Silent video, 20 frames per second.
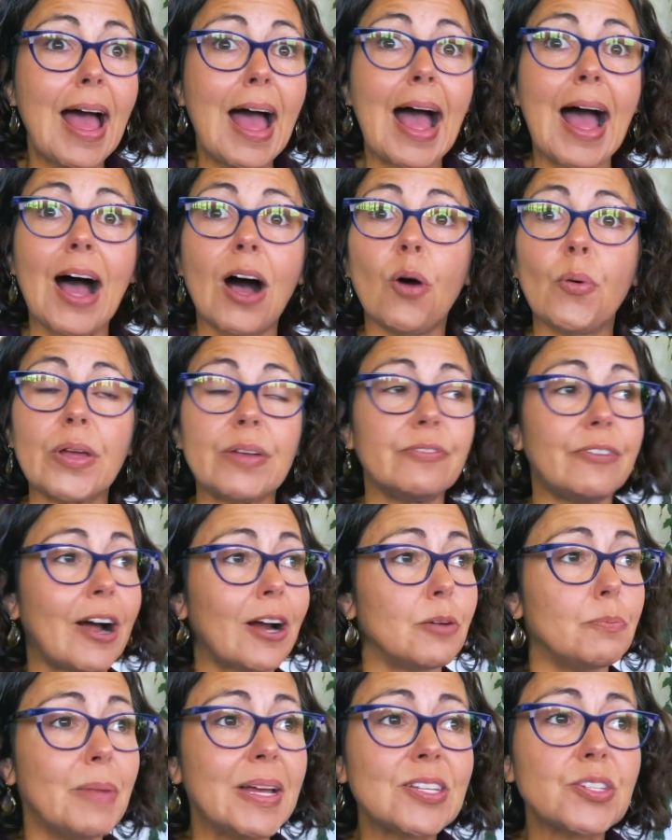how
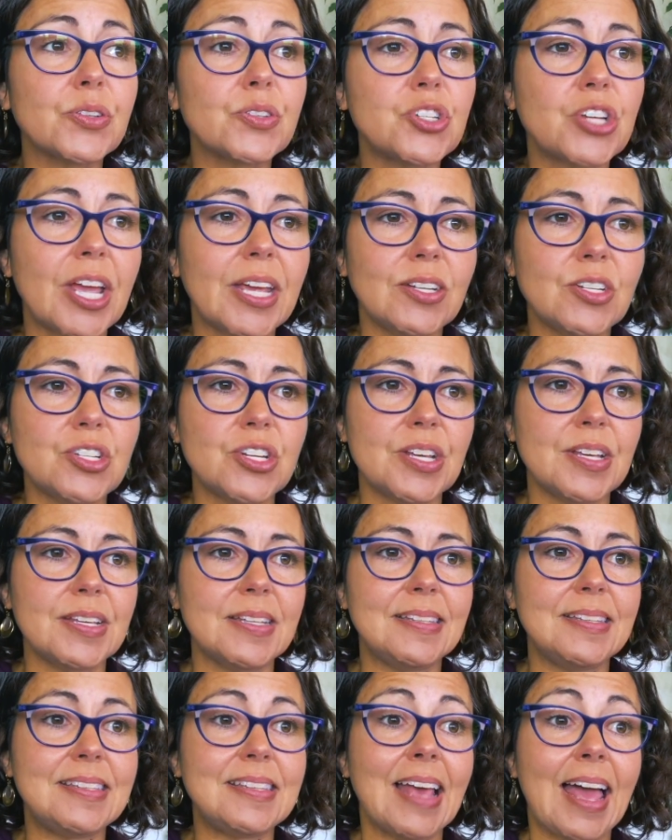environmental
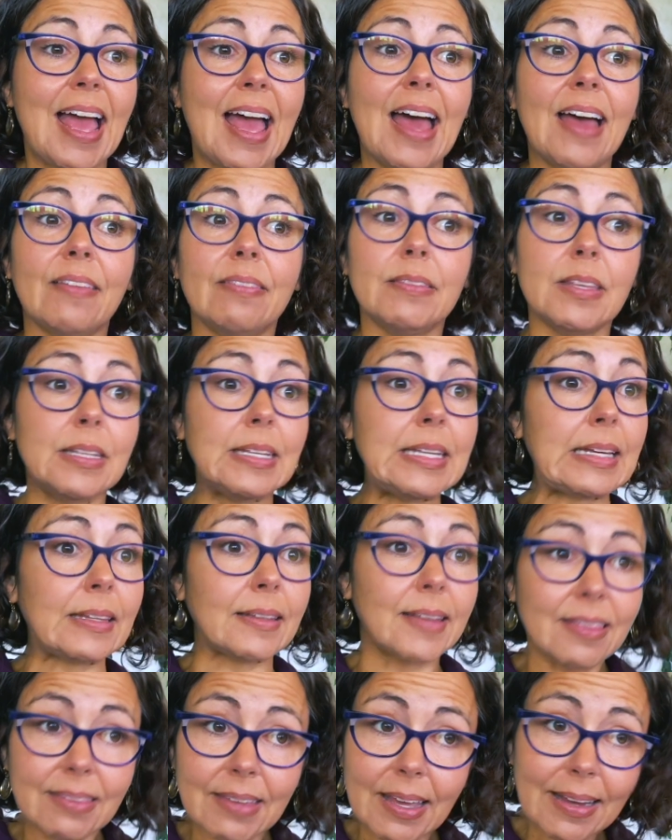changes and the
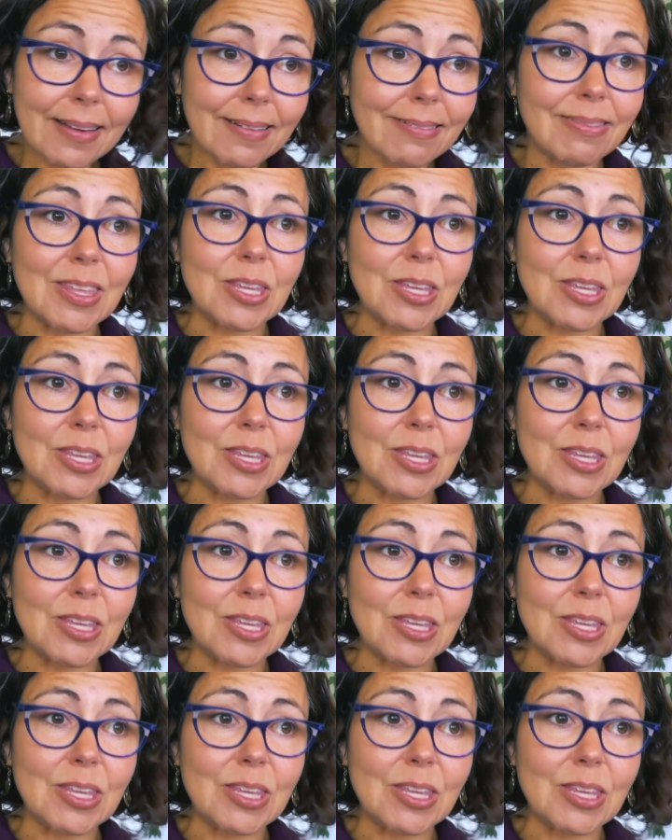Neolithic,